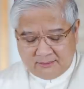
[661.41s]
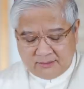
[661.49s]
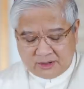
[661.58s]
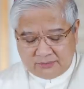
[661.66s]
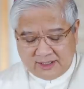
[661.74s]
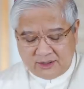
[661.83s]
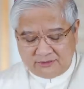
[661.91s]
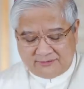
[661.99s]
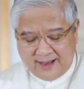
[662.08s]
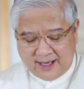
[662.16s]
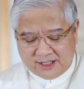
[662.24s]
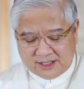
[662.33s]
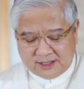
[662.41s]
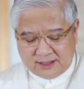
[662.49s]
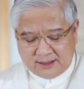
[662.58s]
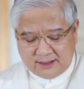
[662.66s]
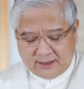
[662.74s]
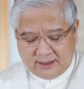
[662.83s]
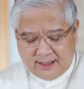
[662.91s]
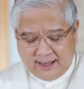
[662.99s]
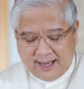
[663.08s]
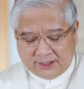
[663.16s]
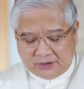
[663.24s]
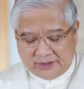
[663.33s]
But when you fast,
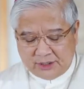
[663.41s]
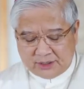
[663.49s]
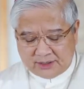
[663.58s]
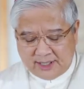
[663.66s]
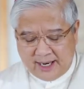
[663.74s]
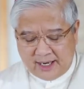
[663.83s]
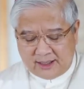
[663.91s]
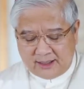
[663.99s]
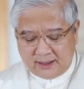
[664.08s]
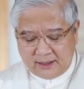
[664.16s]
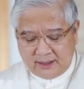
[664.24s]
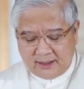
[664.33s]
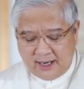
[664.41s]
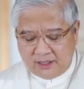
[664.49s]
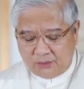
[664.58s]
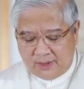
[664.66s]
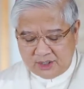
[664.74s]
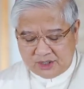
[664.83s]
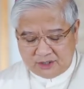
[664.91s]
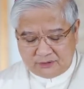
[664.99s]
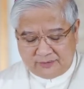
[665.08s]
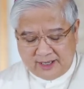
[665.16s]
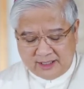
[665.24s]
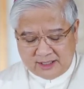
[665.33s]
anoint your head and wash your
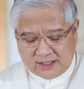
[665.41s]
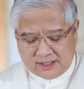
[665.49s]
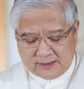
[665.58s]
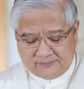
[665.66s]
face